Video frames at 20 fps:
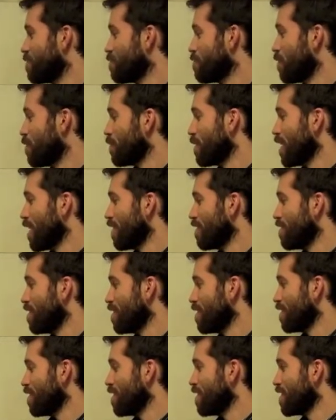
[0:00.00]
what we have
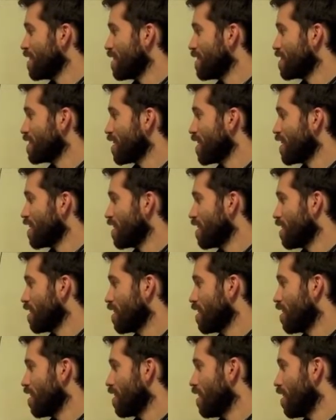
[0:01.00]
here is that
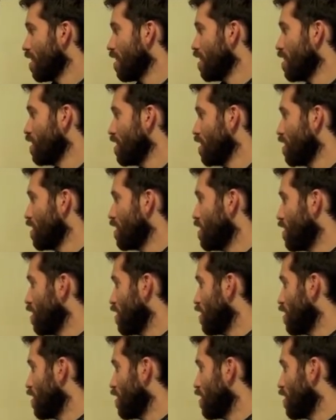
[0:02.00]
la la